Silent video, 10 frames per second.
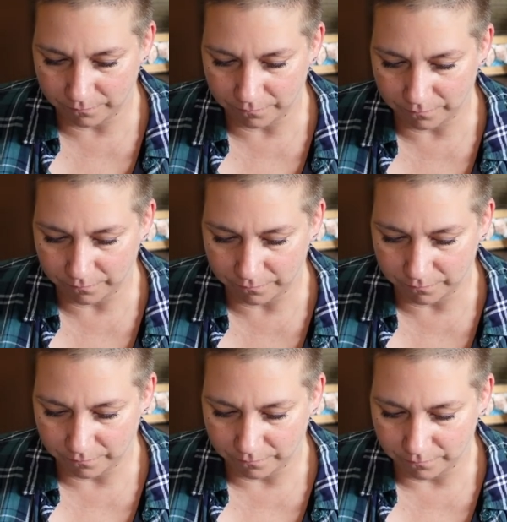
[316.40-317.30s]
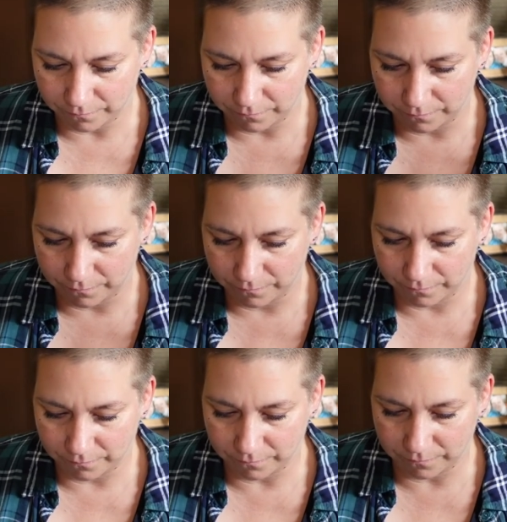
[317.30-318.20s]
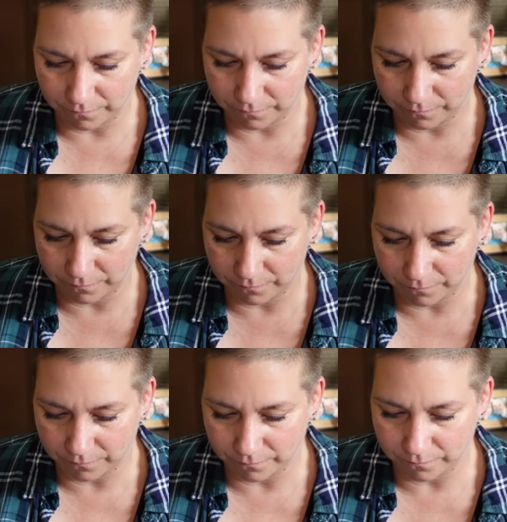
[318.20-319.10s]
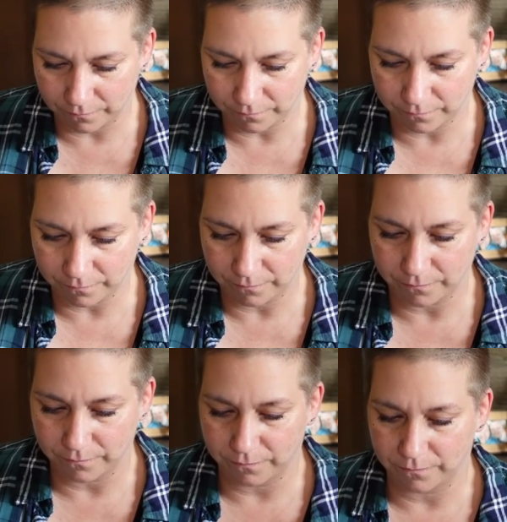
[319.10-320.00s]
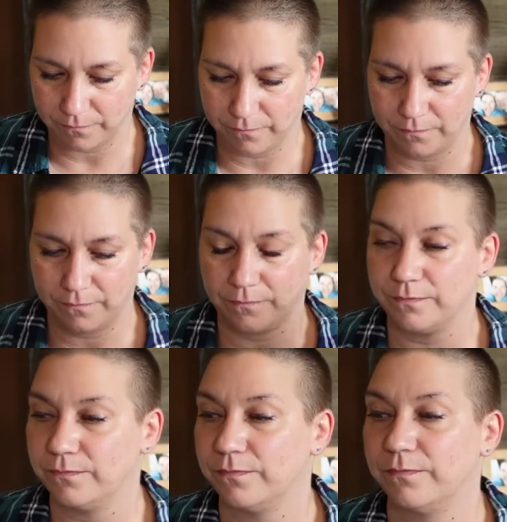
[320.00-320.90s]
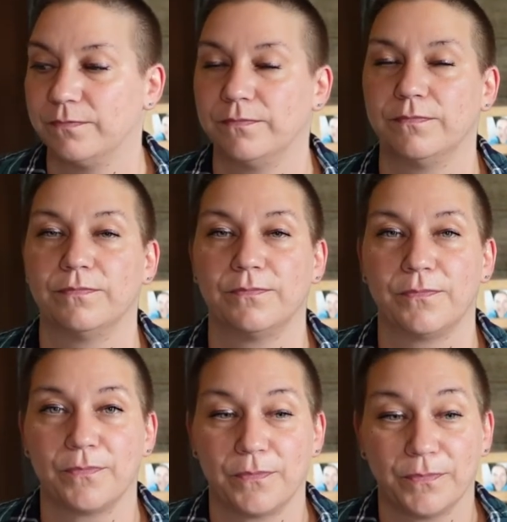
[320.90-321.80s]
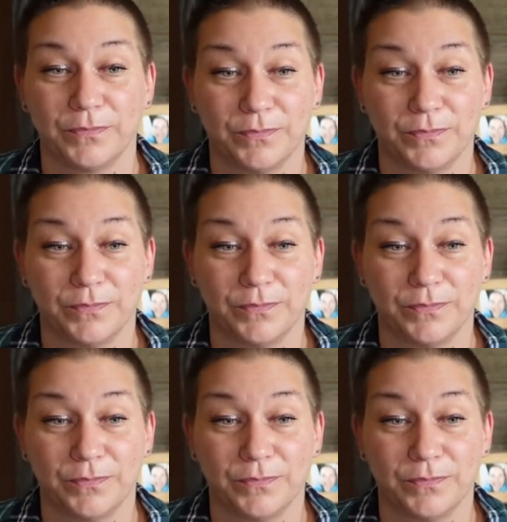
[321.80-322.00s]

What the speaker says: (silent)